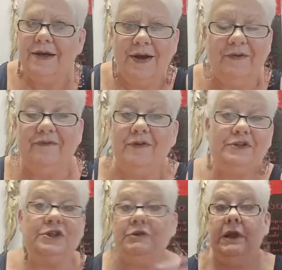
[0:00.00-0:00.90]
At
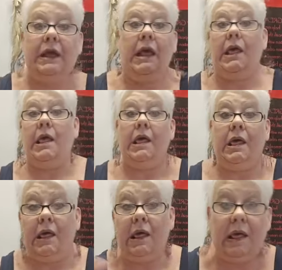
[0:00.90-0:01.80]
first you're like,
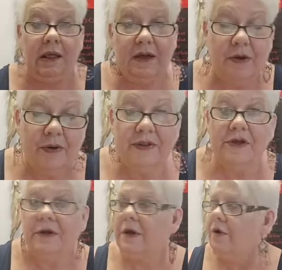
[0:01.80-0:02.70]
and then
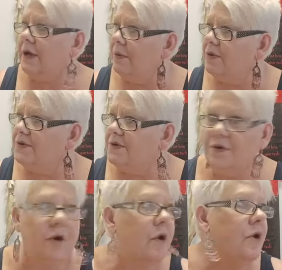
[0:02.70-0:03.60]
you're like, okay, where's the
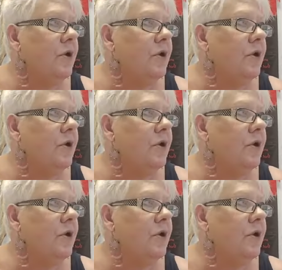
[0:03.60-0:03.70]
door?